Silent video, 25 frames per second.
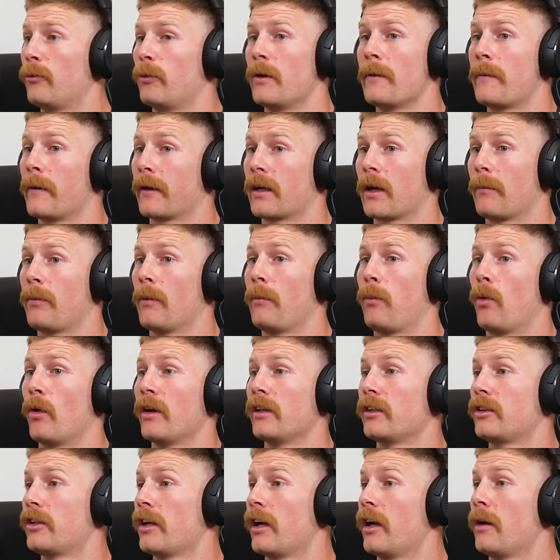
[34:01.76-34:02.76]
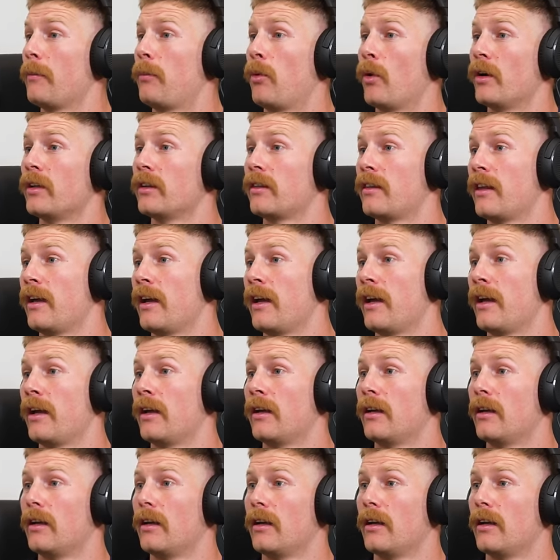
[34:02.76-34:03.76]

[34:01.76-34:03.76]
if we pick up a point here, a point there,